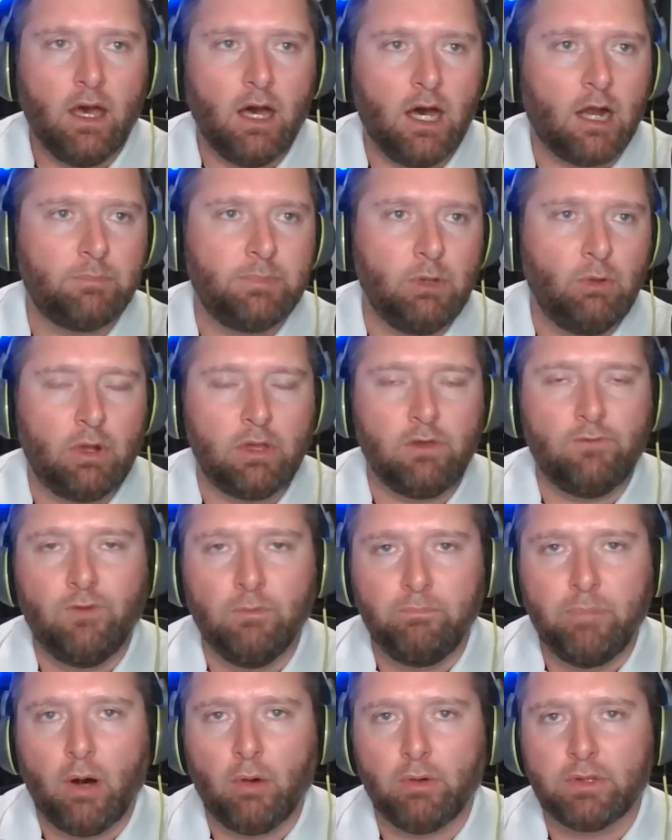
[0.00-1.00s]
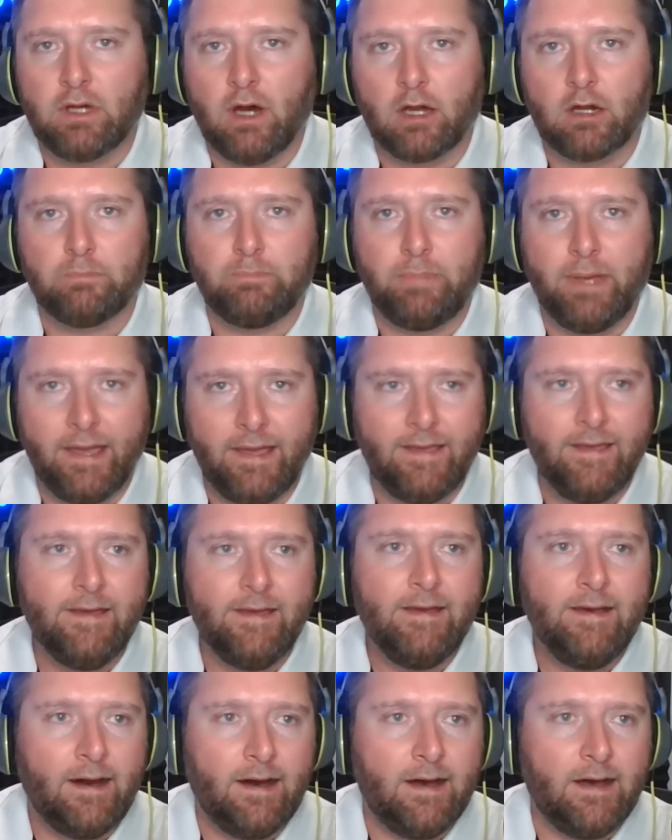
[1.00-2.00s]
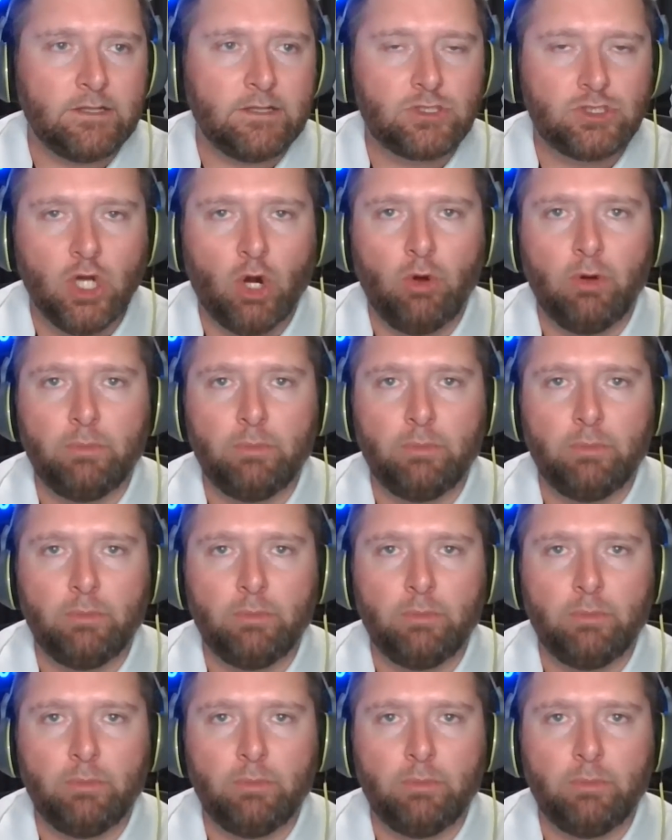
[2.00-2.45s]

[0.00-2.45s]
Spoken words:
Our BYU Football with Connor Pay show